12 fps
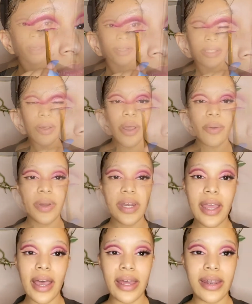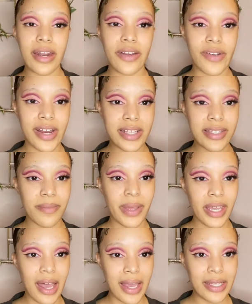So I went ahead and I already did my
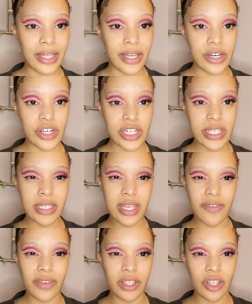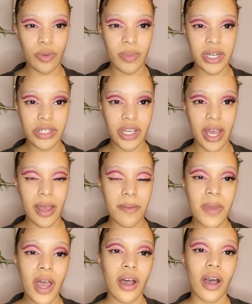eyeliner just to save a little bit of time.
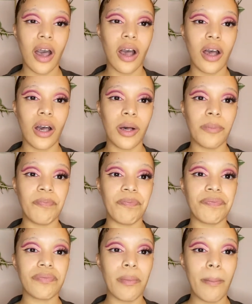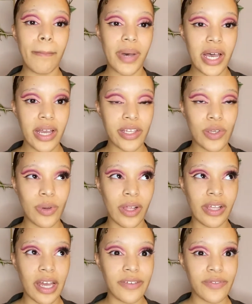But a
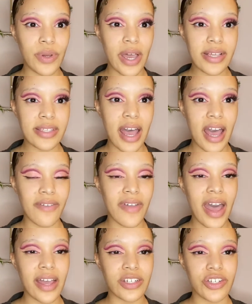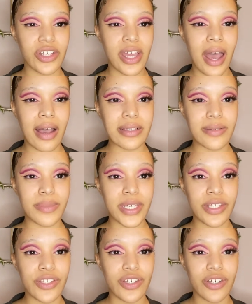lot of you guys have actually asked
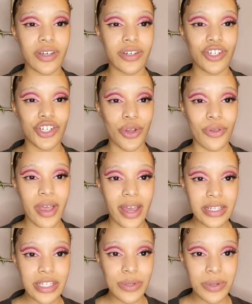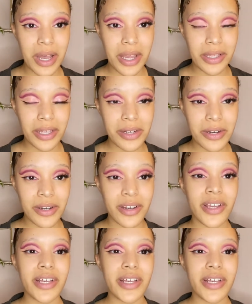me to show you how to do eyeliner.